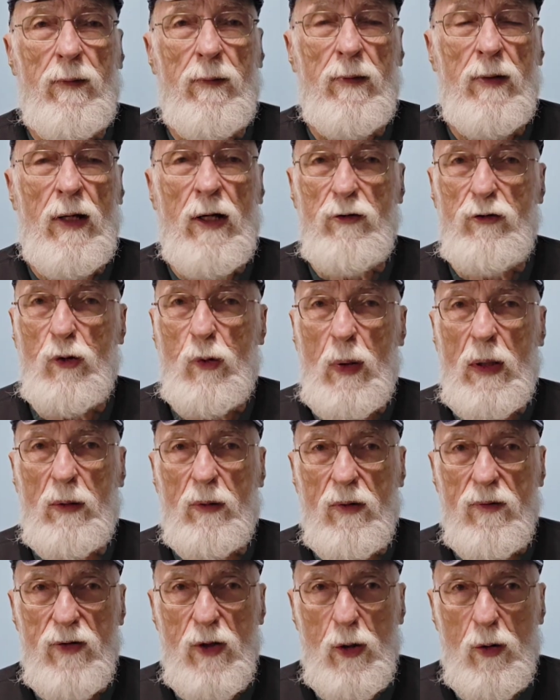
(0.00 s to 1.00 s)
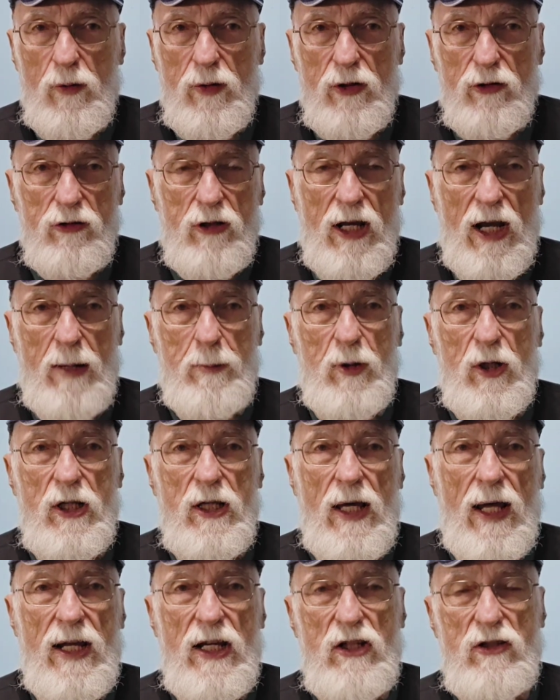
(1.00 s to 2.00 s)
Here's a quick review on this camera
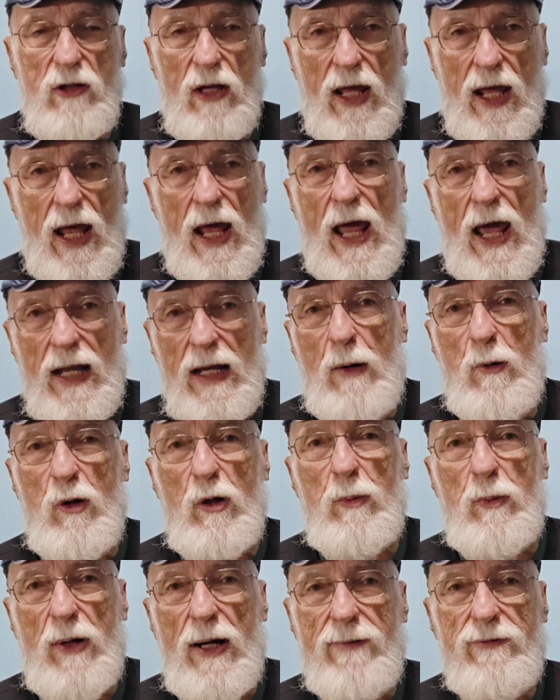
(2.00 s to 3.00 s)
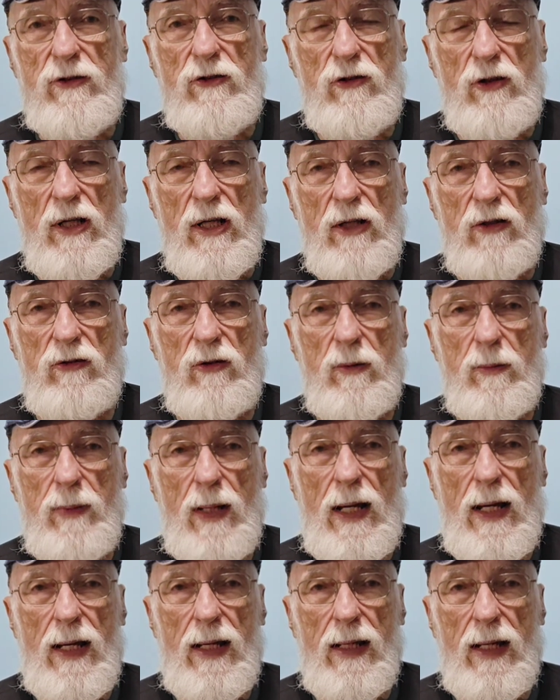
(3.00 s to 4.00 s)
case. And I want to preface this
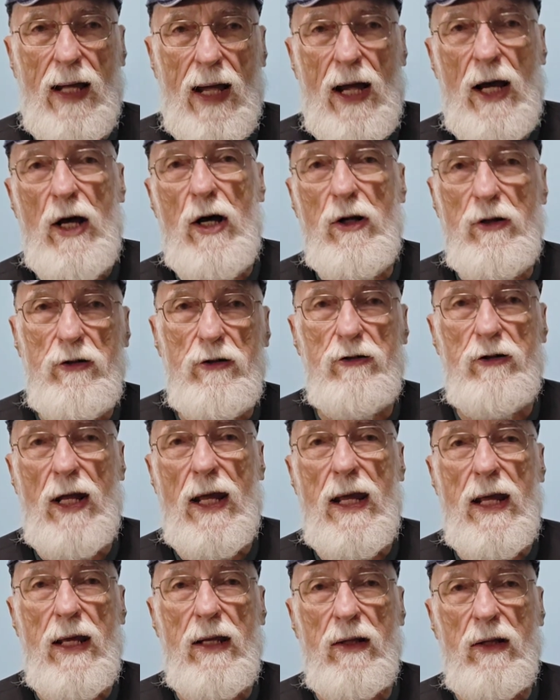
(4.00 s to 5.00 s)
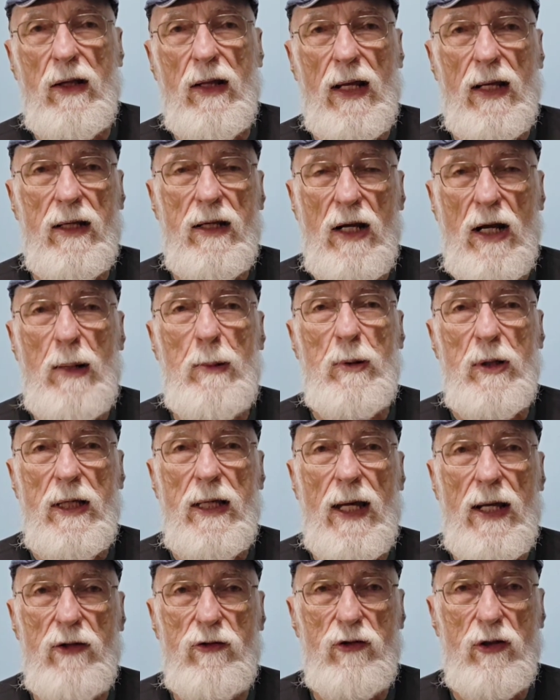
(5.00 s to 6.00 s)
by, I understand that camera
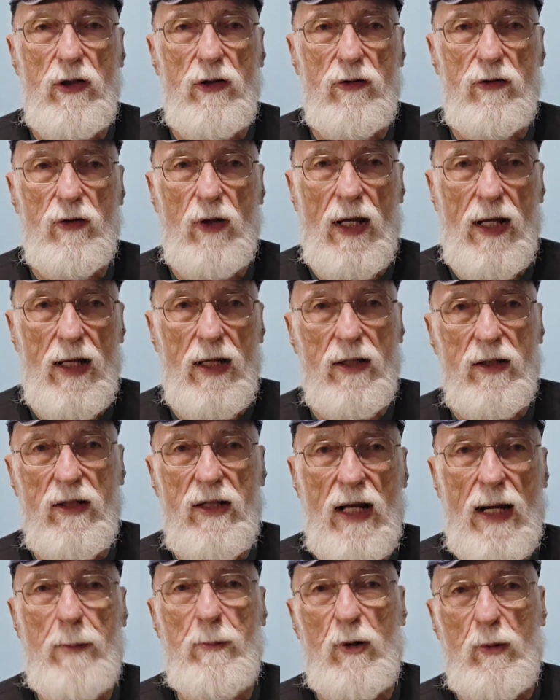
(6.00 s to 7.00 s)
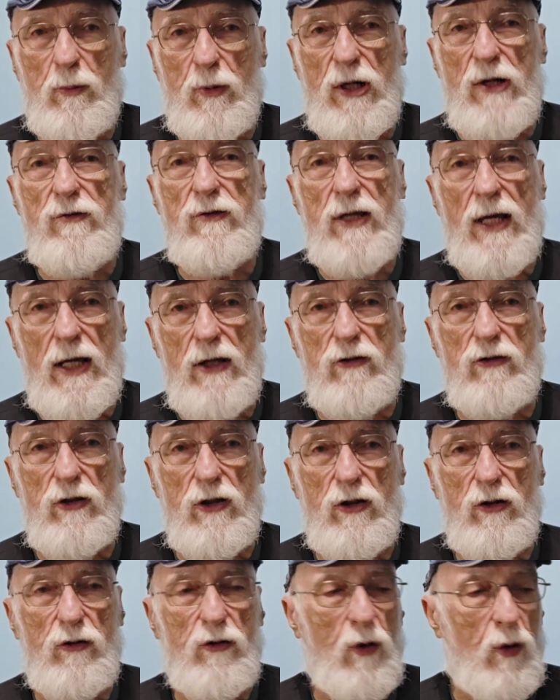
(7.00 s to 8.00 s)
cases and camera
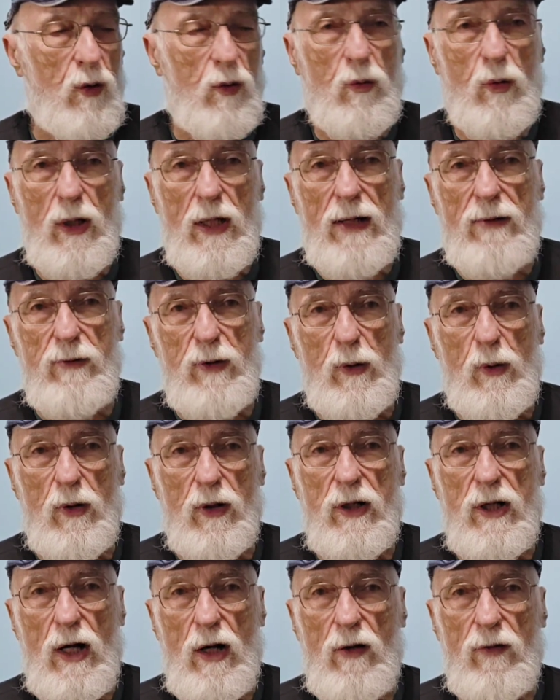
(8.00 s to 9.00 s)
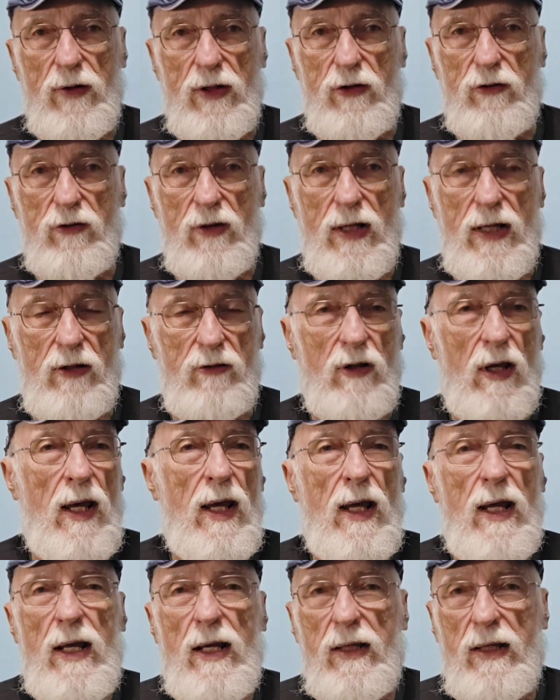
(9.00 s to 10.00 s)
briefcases, or whatever you want to call these things,
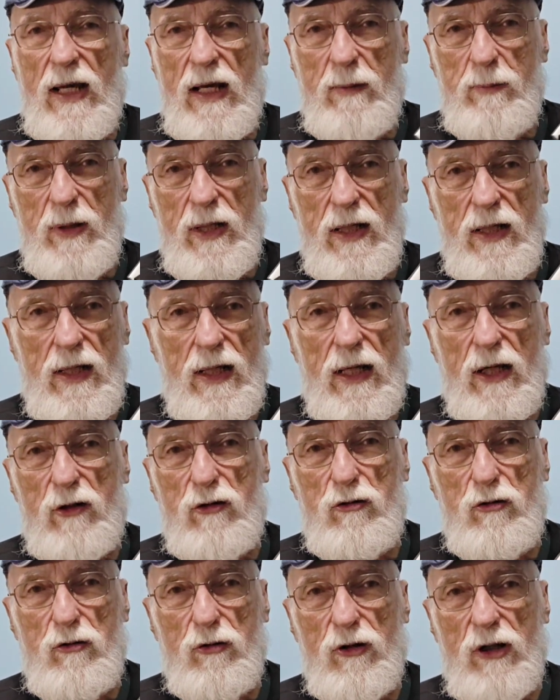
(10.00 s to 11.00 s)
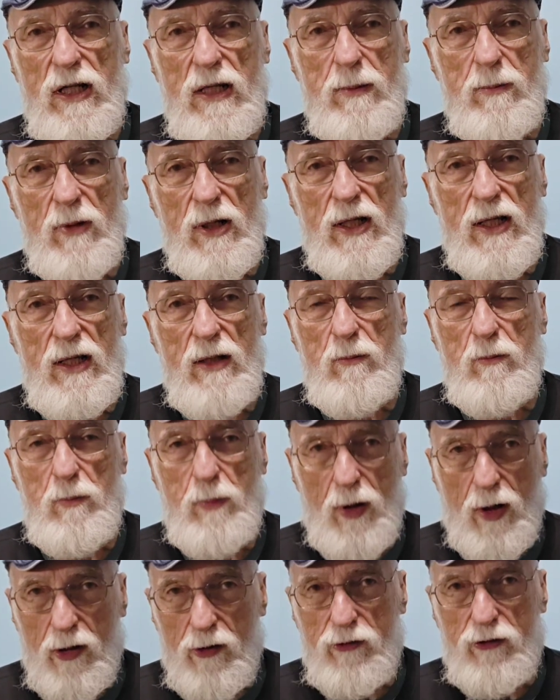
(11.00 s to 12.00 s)
can be extremely
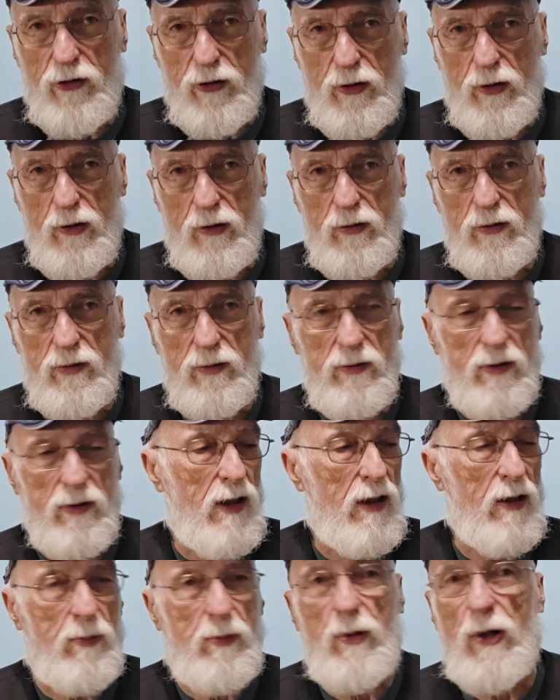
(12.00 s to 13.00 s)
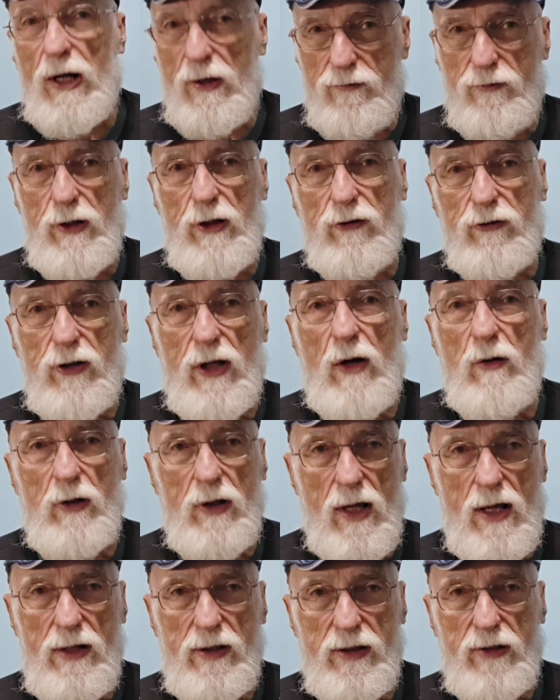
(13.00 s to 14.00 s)
personal preference on a
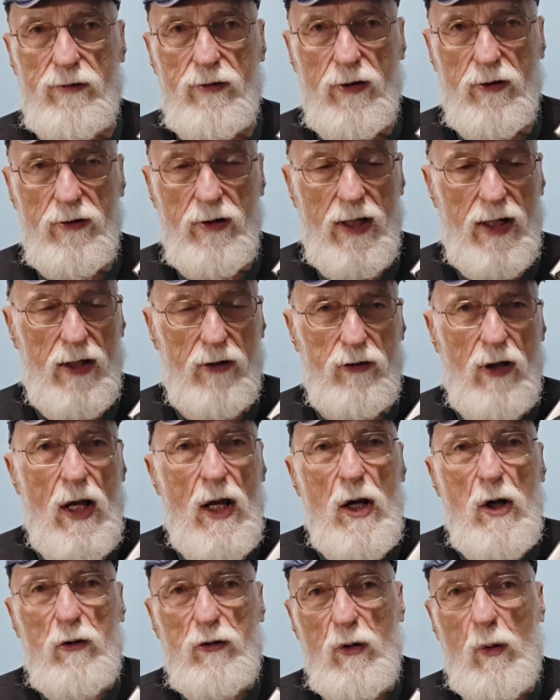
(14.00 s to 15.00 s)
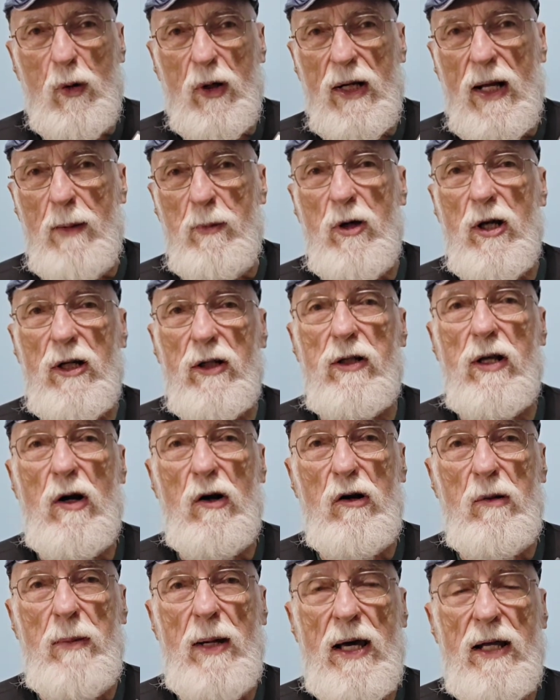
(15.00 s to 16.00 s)
lot of different things. So what I'm going to
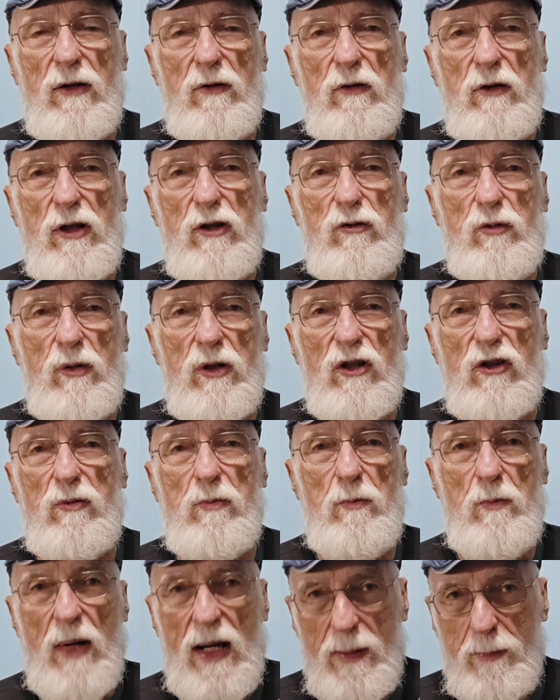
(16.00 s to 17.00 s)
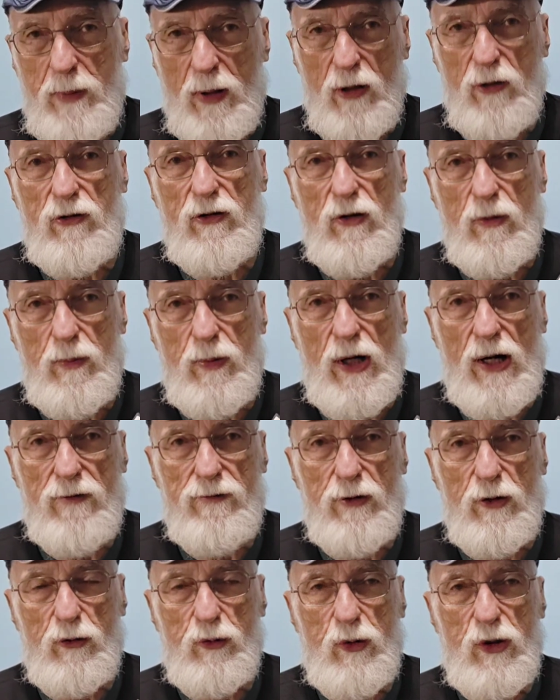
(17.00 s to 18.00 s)
talk about in this one is my personal
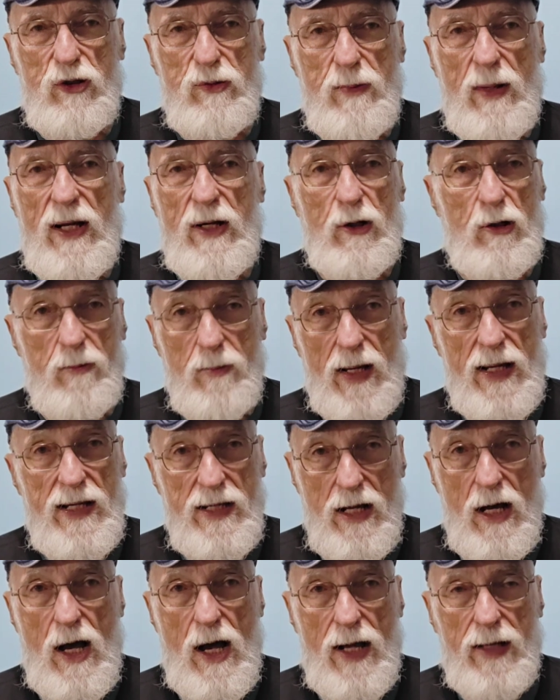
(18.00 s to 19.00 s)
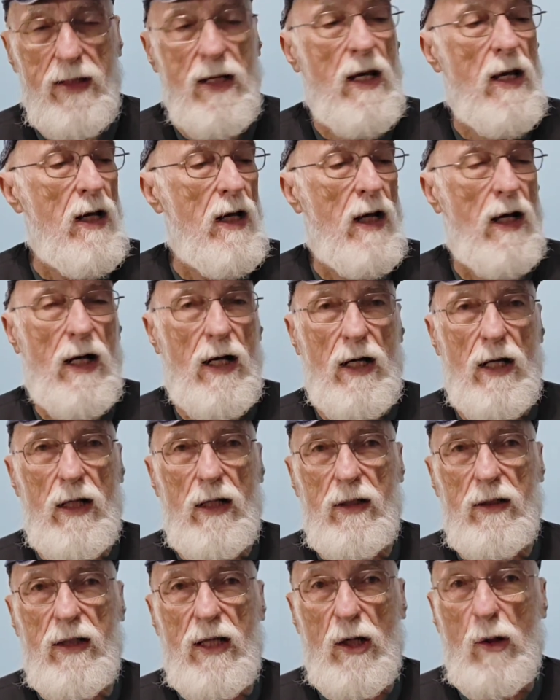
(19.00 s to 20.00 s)
preference, which may or may not
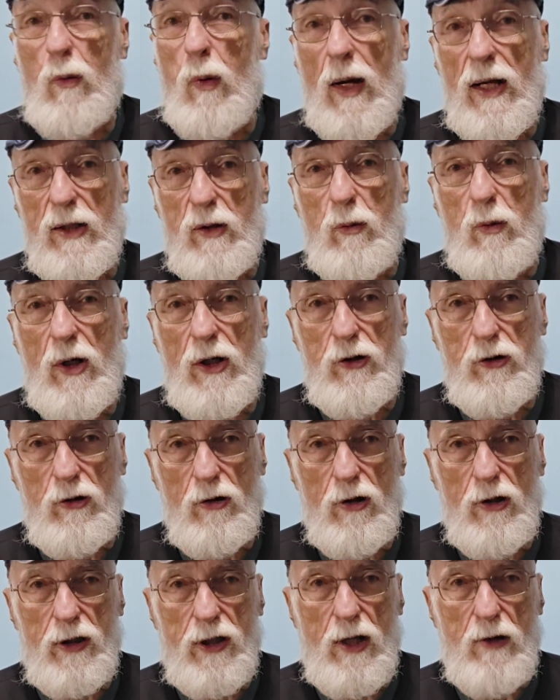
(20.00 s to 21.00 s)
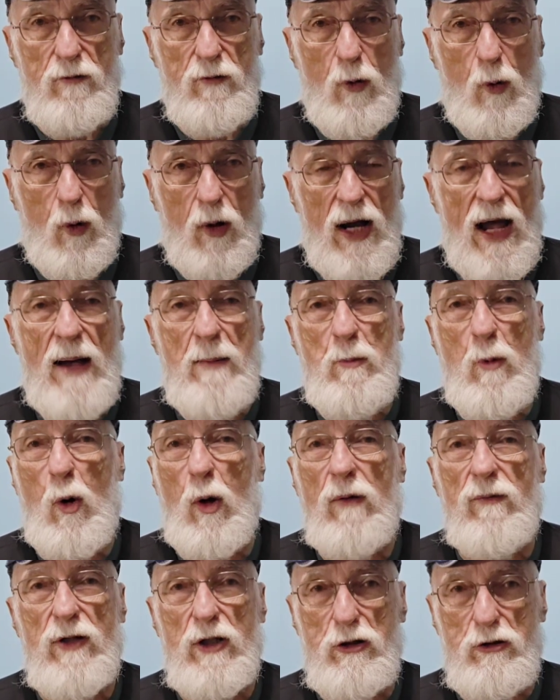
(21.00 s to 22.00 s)
equate to what you're looking for. I'm
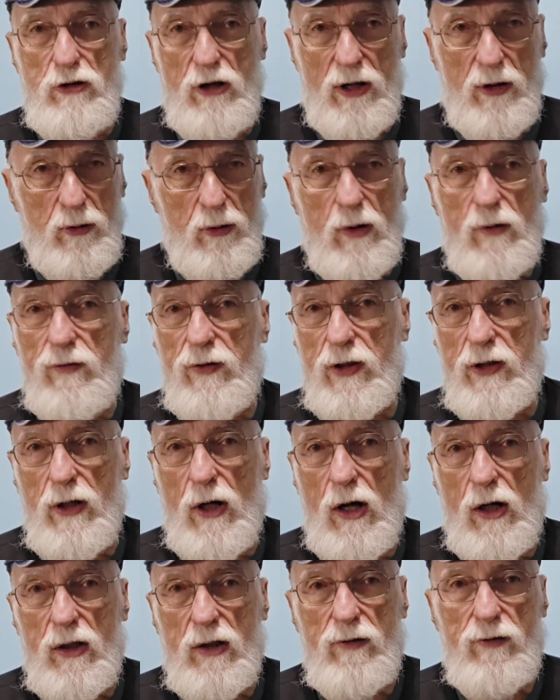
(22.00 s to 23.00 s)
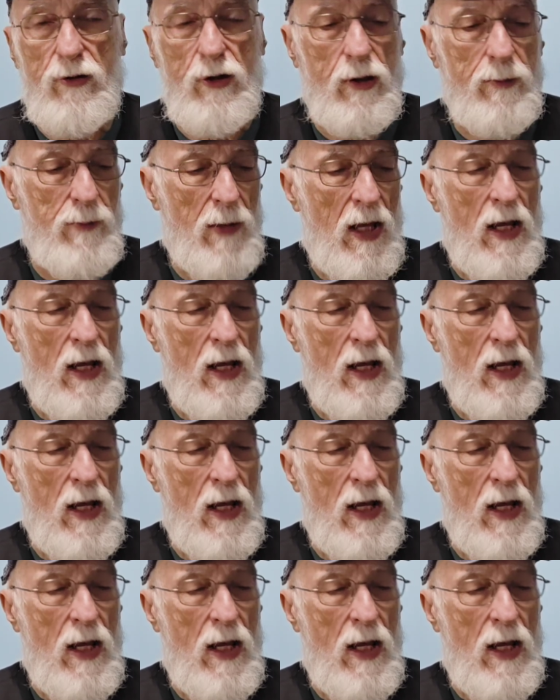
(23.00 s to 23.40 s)
more of a general photographer.